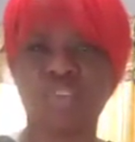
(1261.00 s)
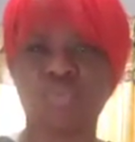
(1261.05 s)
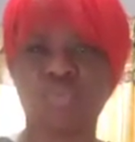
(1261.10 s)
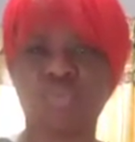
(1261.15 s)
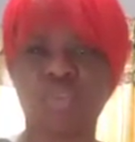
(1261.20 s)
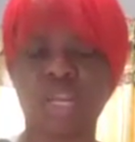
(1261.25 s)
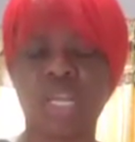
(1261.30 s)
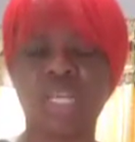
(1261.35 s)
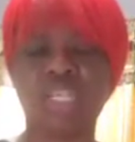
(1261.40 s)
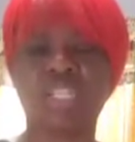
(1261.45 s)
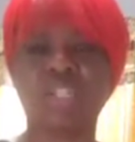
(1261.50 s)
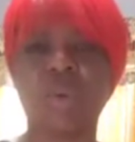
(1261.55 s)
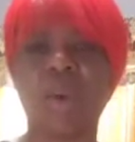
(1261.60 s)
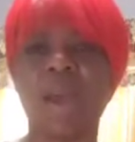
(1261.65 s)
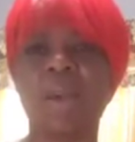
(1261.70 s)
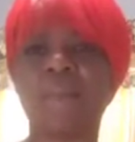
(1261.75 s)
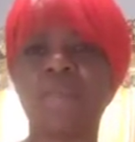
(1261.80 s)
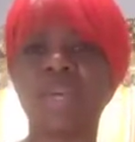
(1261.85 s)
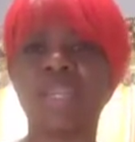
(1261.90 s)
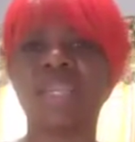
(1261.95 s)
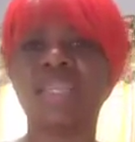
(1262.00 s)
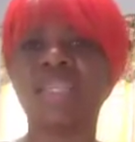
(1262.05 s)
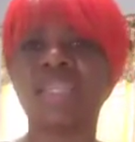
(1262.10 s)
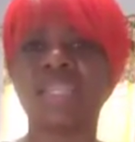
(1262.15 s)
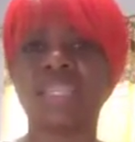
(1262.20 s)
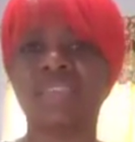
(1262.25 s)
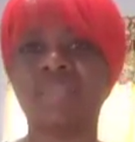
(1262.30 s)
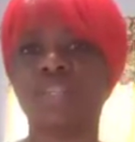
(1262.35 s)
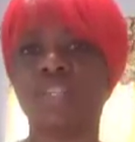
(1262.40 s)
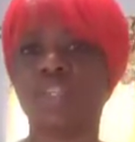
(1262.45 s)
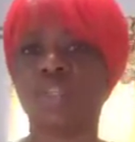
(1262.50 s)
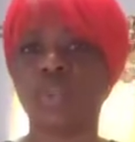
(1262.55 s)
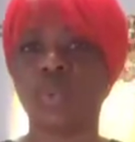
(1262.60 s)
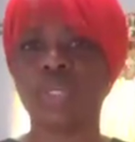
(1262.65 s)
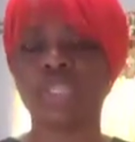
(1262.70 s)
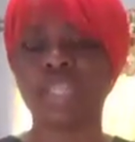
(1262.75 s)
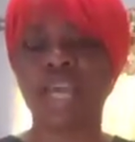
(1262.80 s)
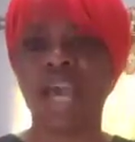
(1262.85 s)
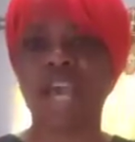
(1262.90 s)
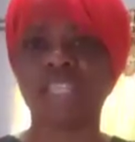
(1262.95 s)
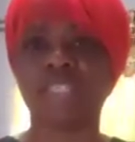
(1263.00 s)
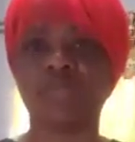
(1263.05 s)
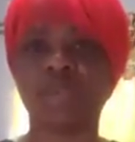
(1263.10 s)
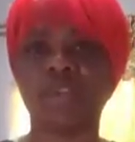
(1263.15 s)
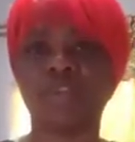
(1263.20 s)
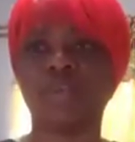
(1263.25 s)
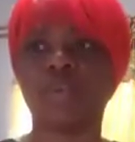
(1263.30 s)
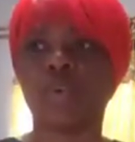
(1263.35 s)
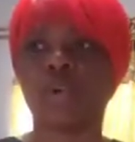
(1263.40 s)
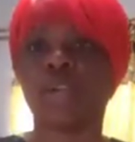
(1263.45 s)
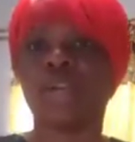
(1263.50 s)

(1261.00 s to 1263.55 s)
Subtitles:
you're running. So I'm going to leave the toys aspect for